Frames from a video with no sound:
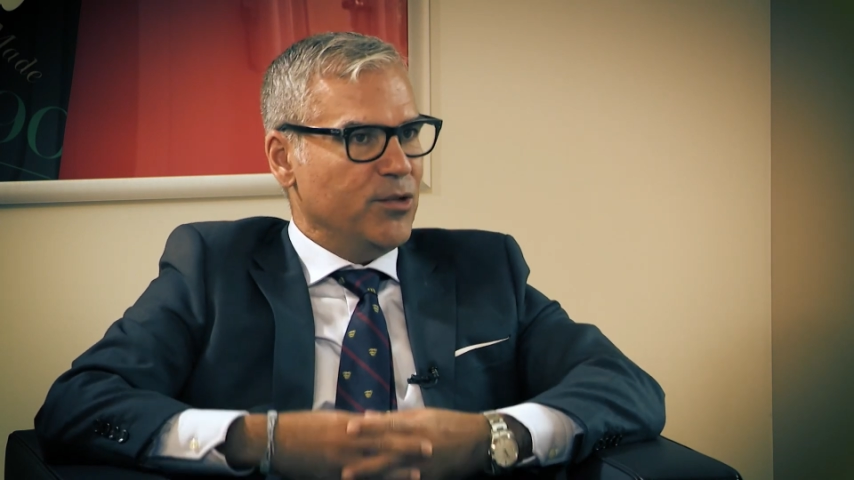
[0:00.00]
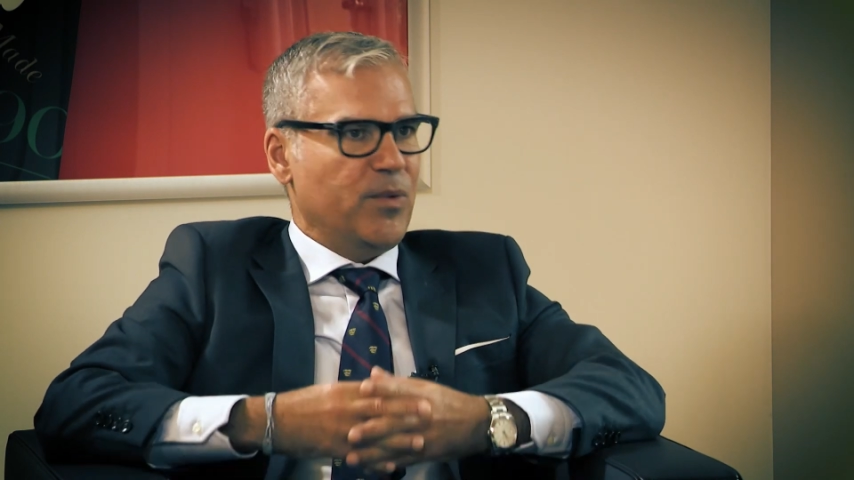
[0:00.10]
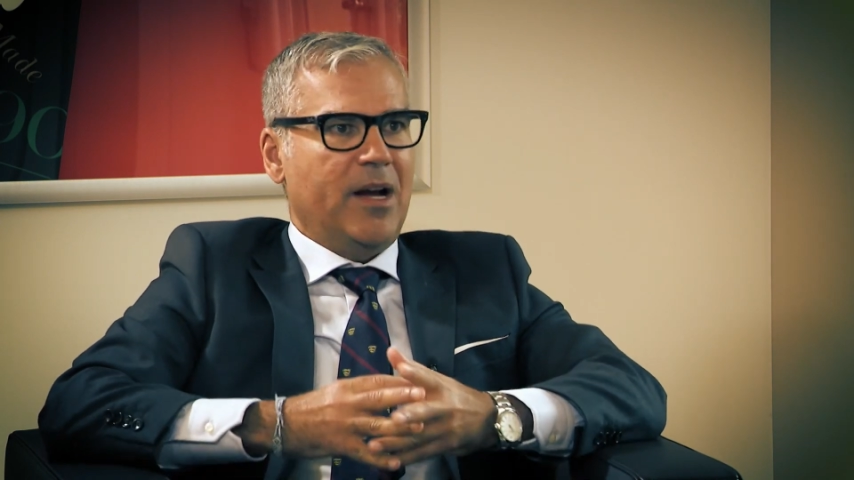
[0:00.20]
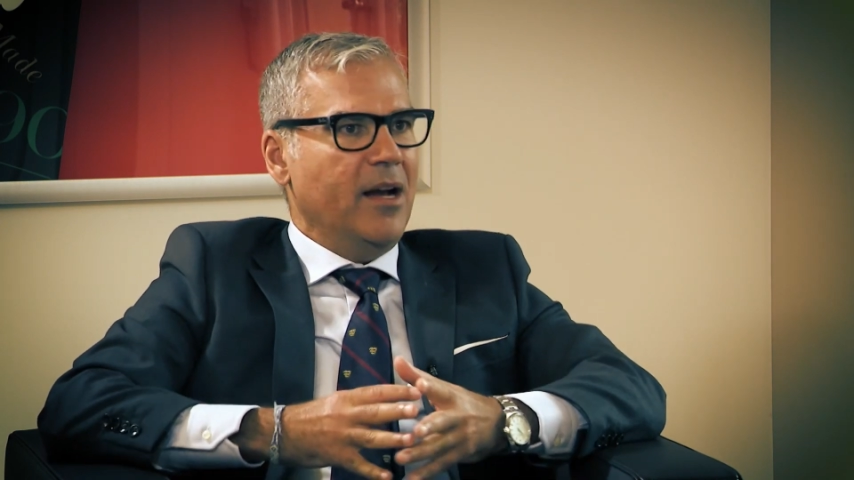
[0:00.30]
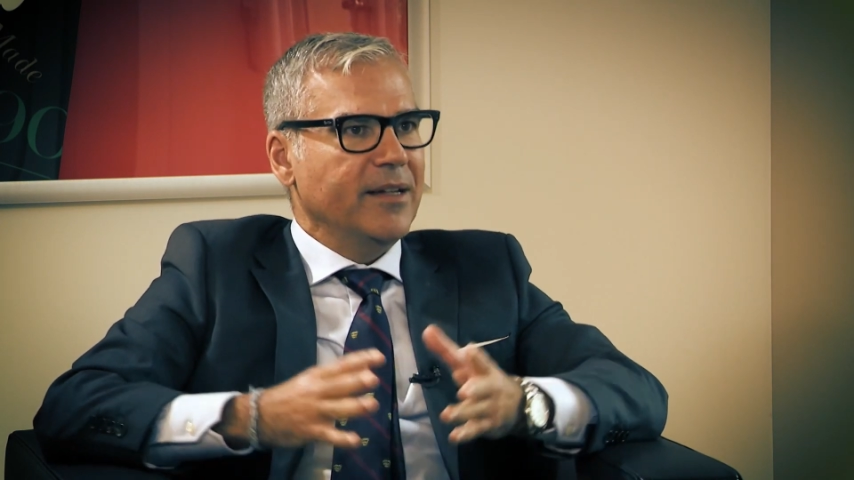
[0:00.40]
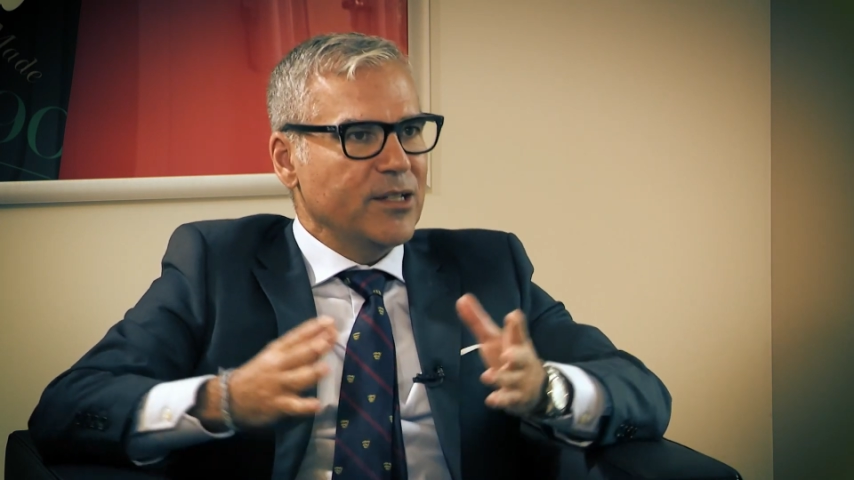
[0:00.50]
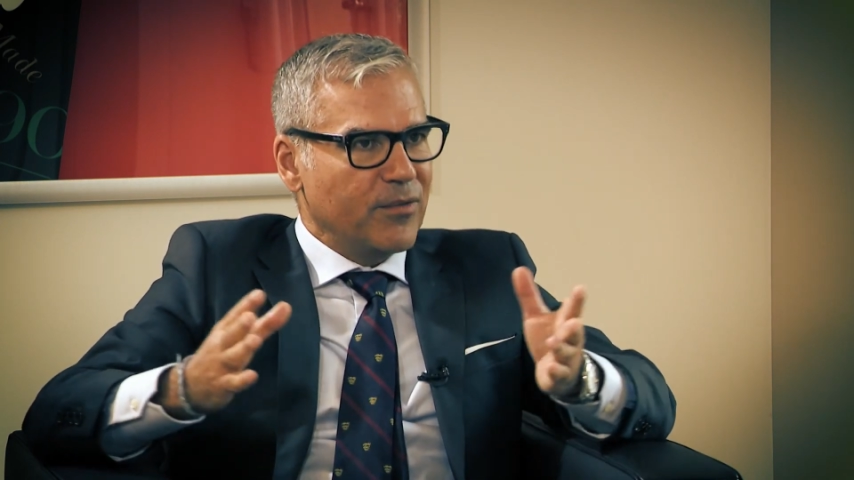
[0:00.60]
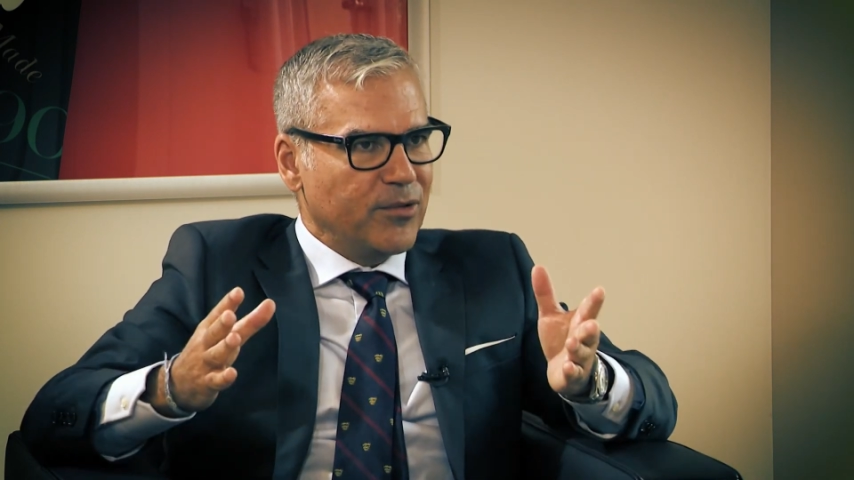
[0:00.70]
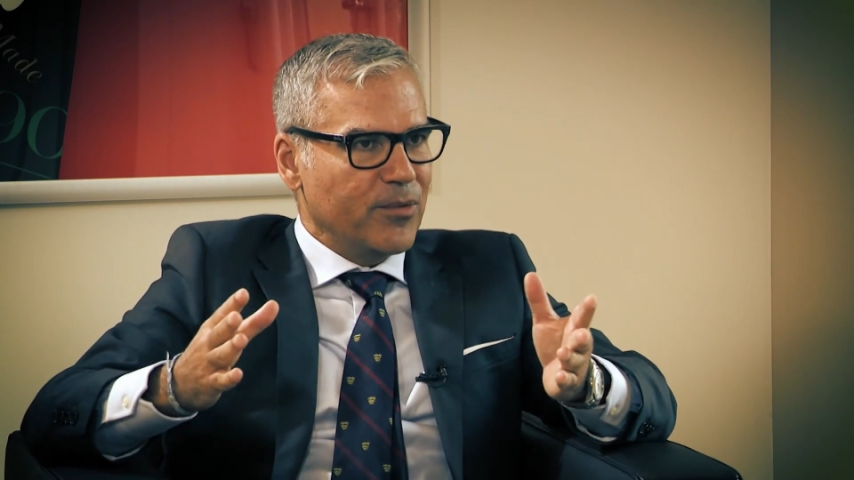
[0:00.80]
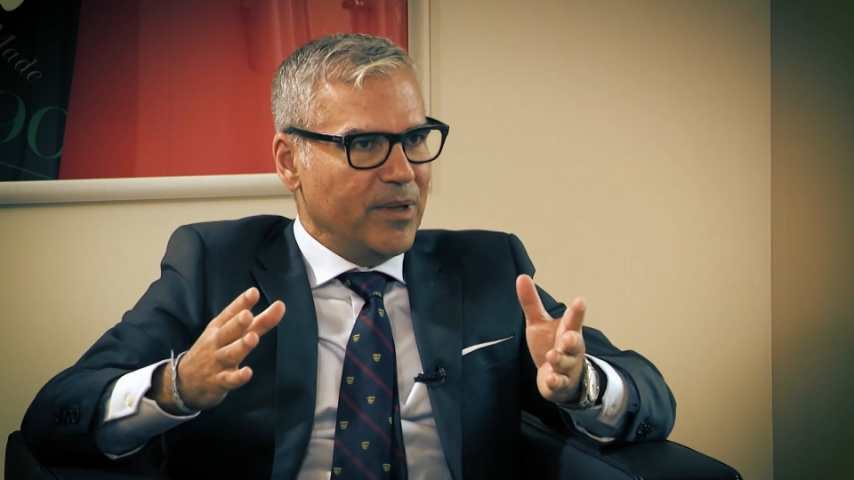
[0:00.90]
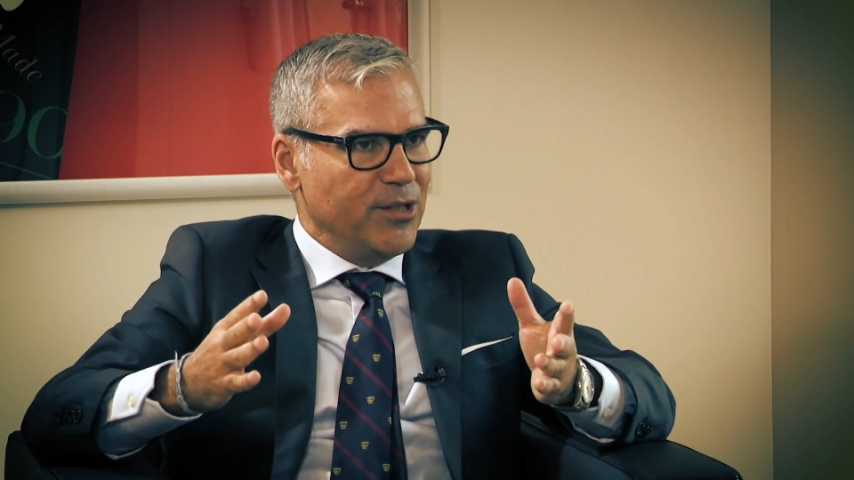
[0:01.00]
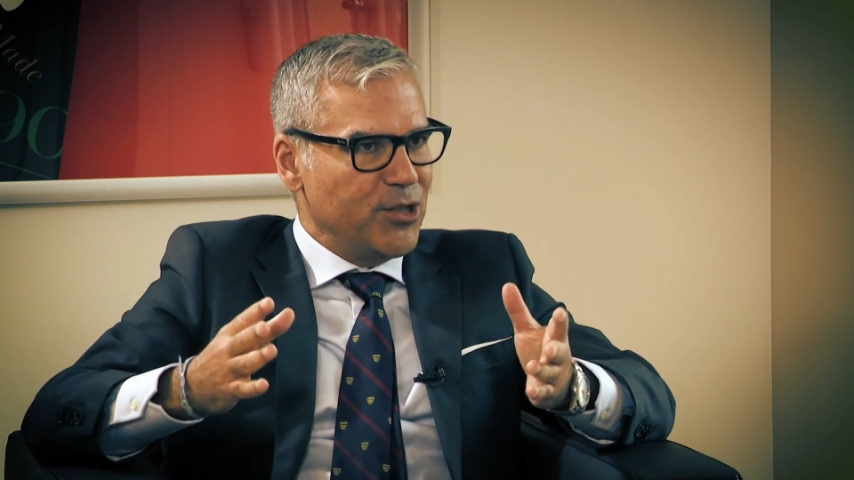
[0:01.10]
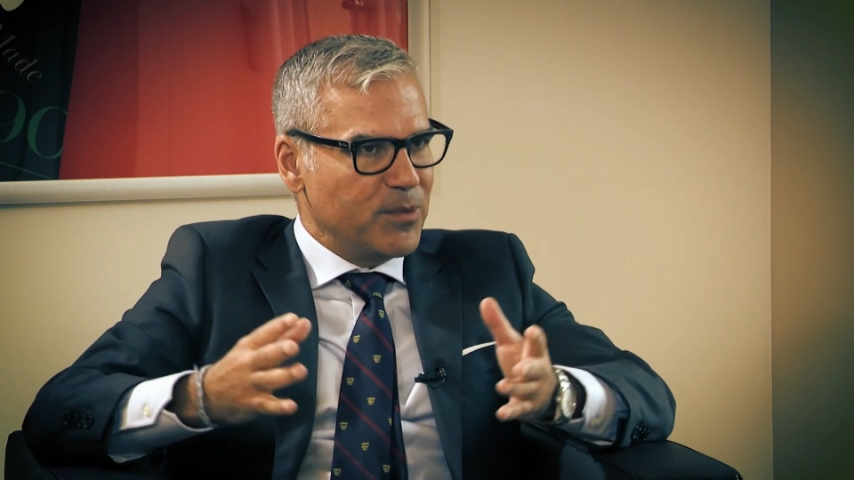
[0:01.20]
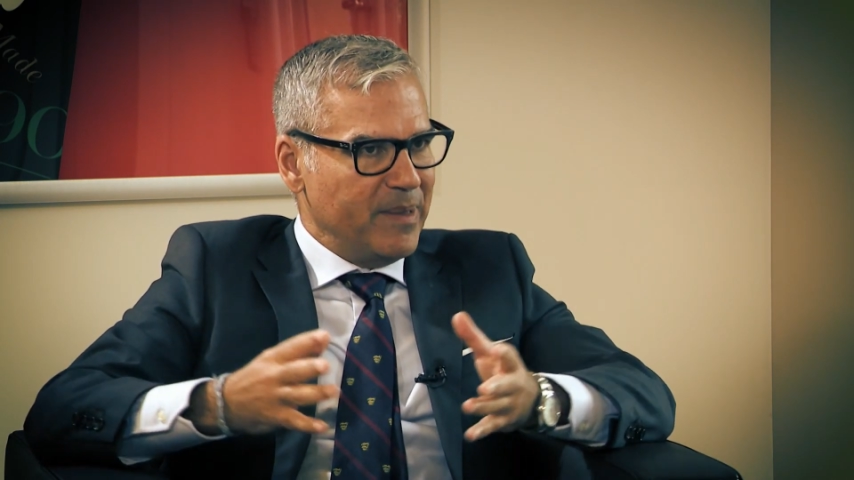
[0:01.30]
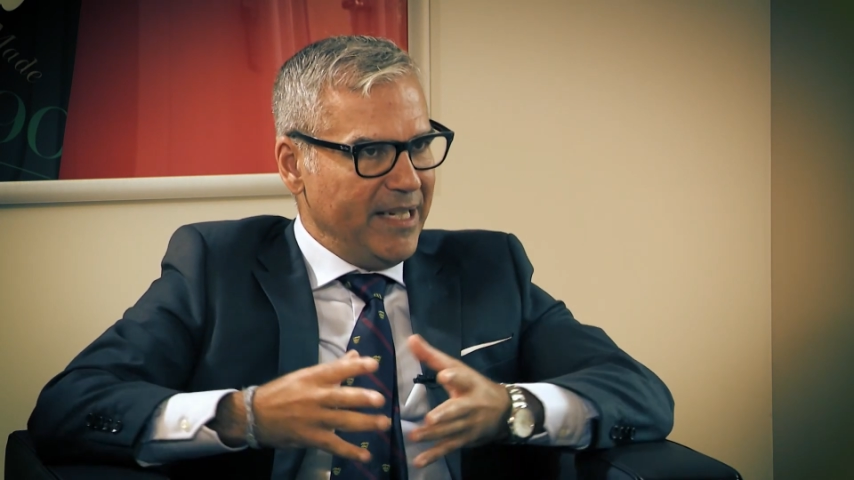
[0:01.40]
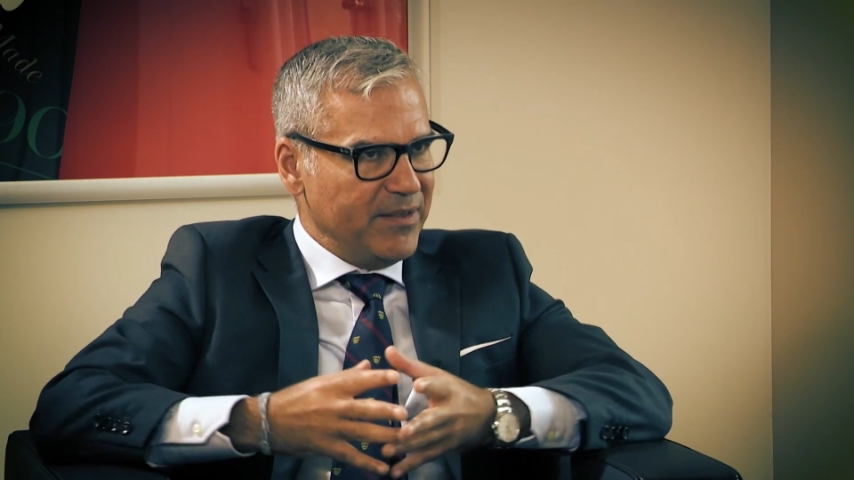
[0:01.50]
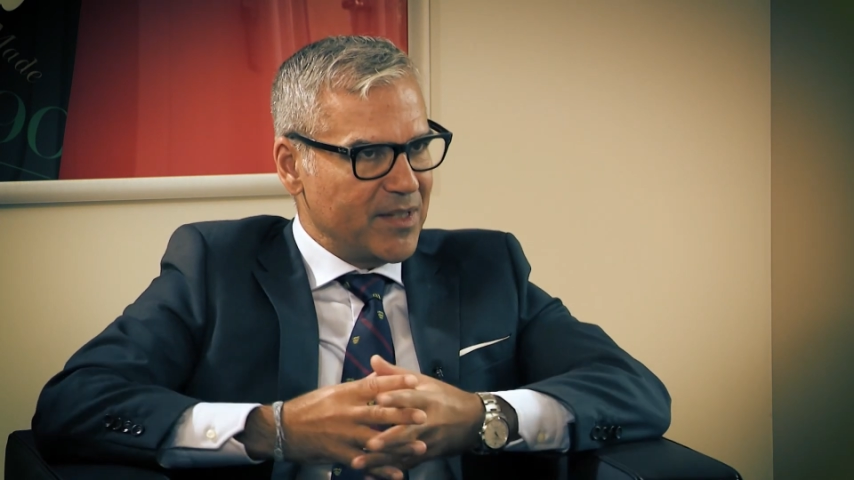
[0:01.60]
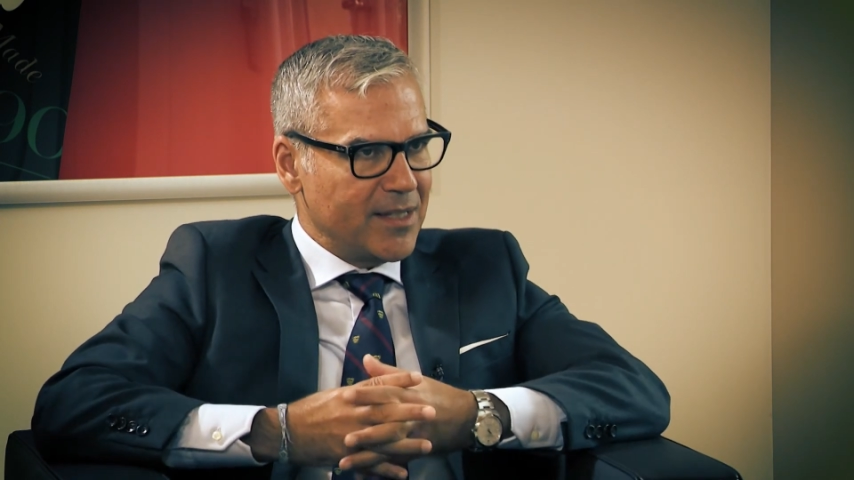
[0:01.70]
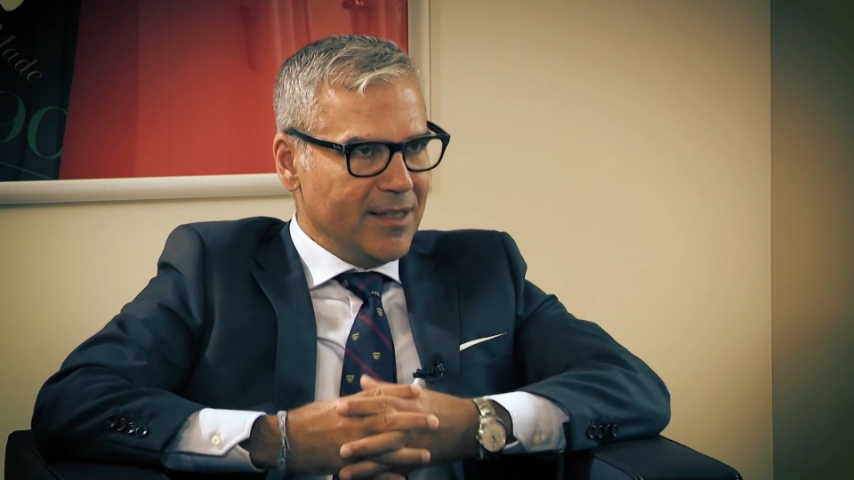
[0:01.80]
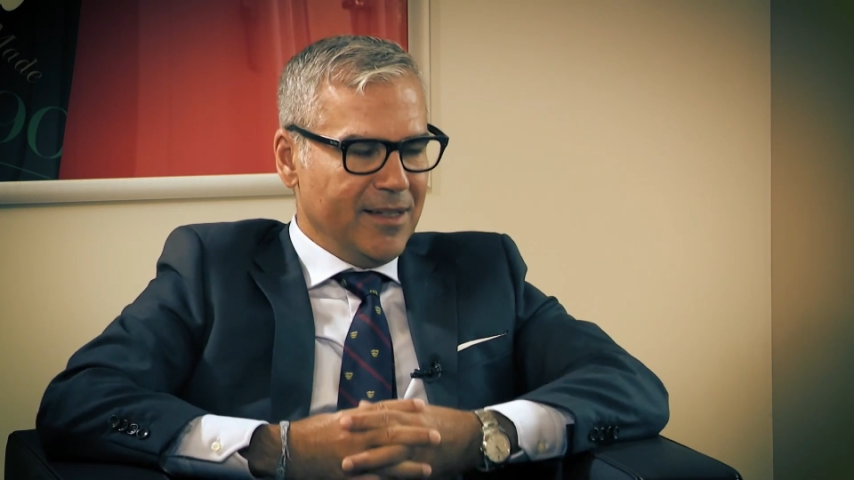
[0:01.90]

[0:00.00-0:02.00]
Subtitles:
regardless of your religious beliefs.